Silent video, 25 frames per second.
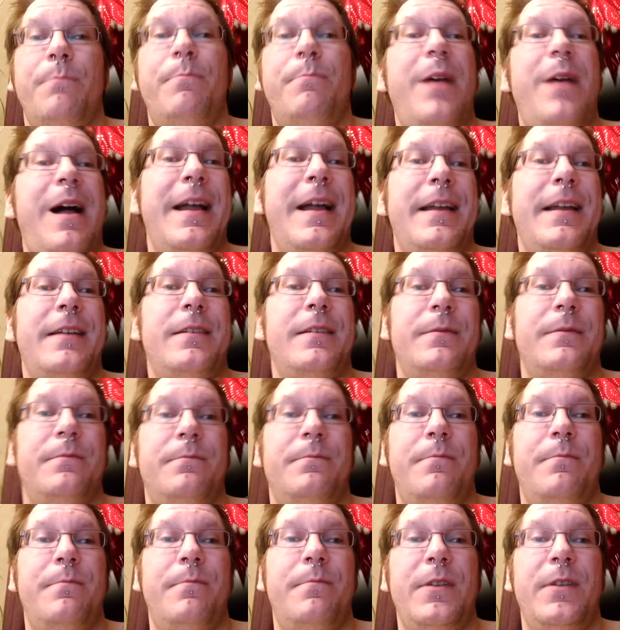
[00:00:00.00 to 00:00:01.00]
buy a
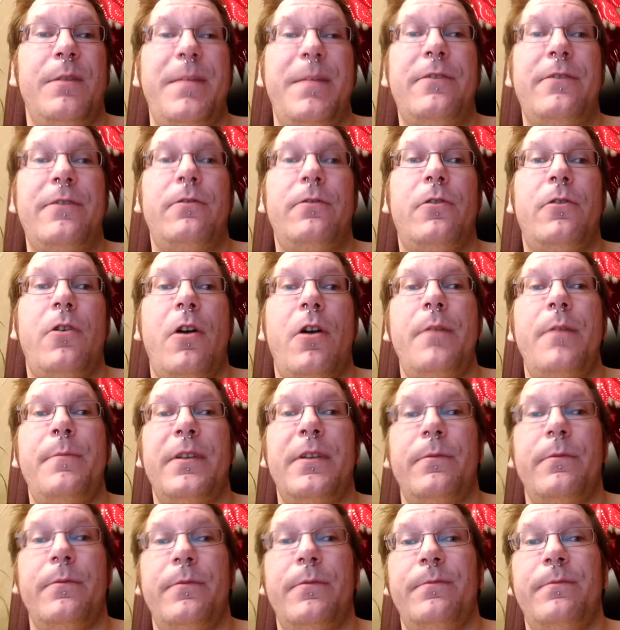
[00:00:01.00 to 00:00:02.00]
petrol car.
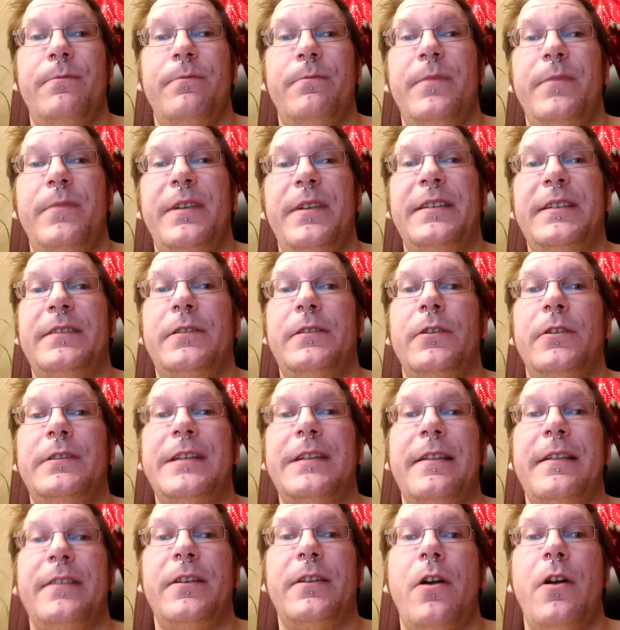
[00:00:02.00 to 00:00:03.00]
We just
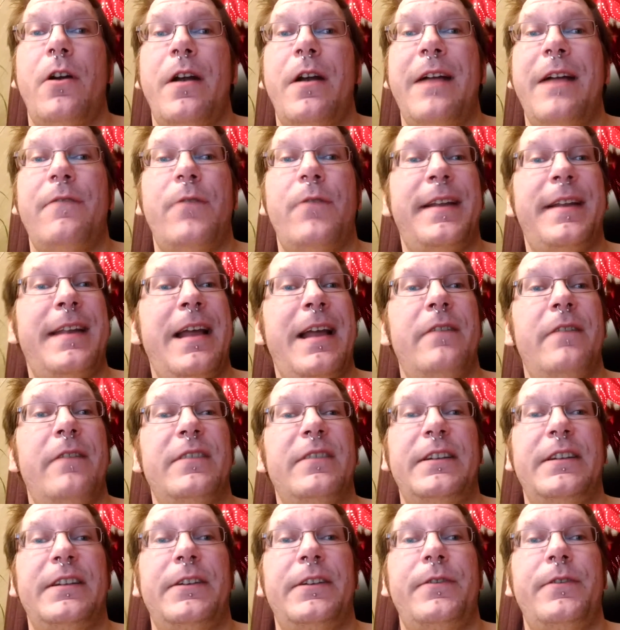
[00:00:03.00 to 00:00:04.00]
looked at the car I have right now. I have
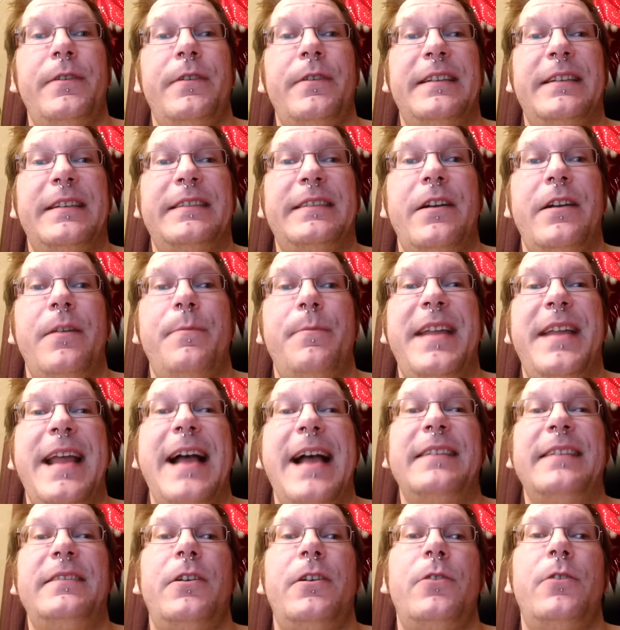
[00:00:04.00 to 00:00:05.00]
a Citroen Xterra
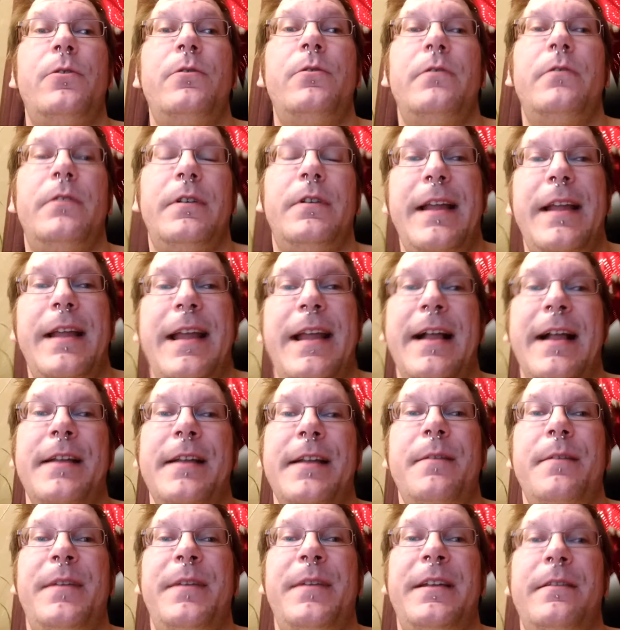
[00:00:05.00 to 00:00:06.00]
Picasso,
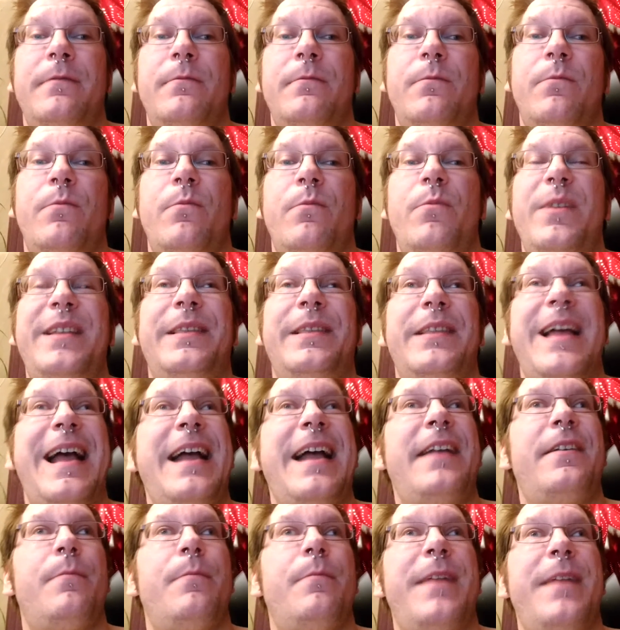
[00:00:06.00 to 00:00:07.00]
and I mean, we
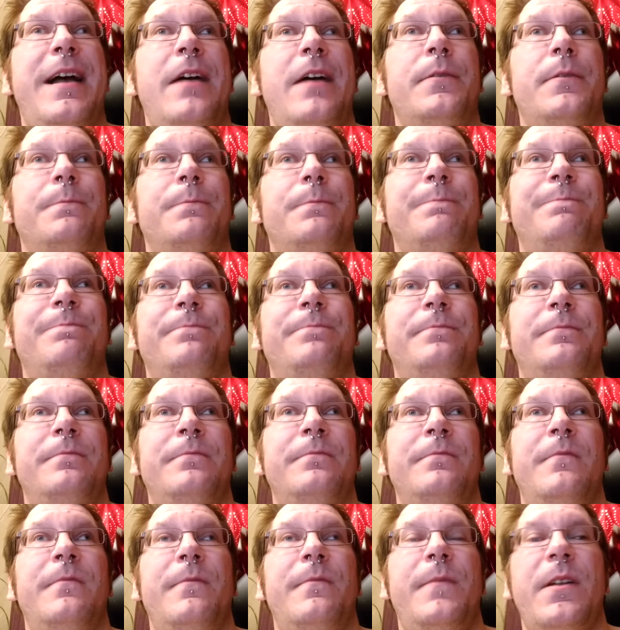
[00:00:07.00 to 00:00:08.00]
land about
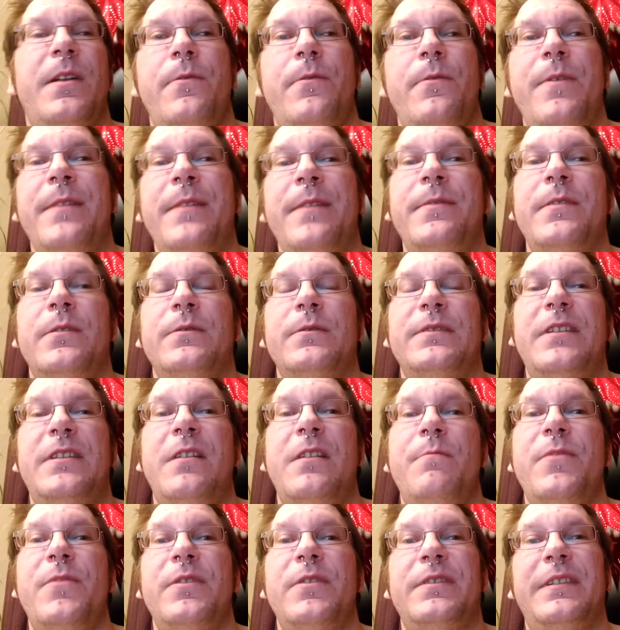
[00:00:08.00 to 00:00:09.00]
around those
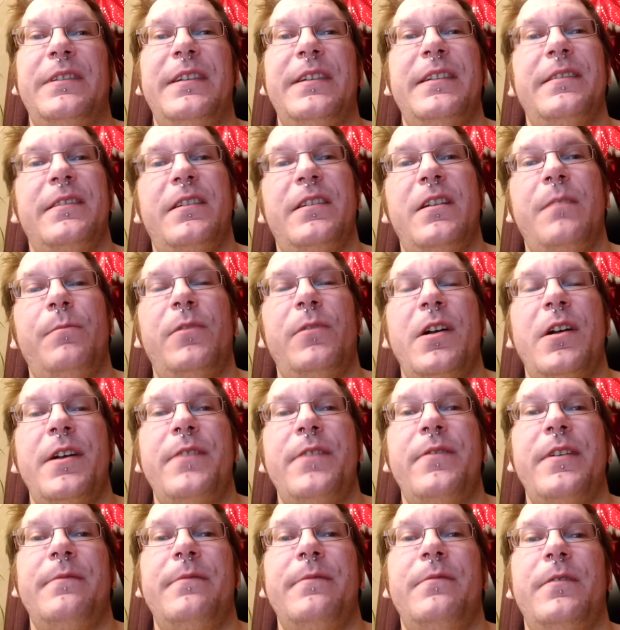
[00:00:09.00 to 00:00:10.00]
numbers, a couple of
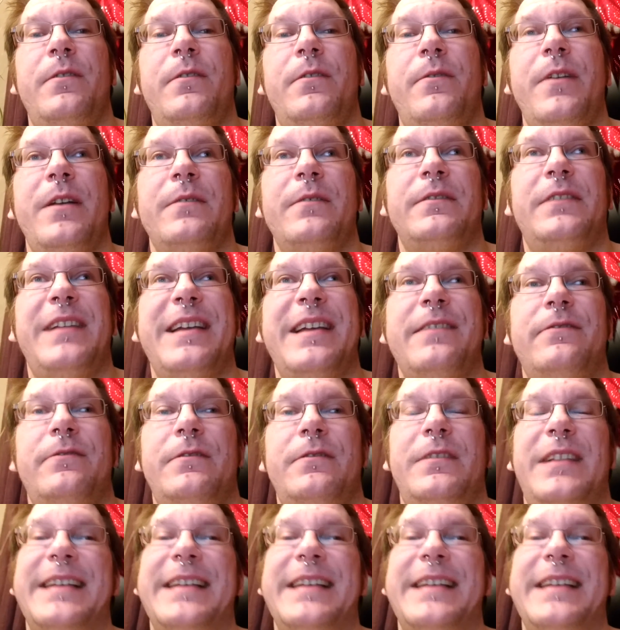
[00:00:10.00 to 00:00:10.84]
hundred crowns less,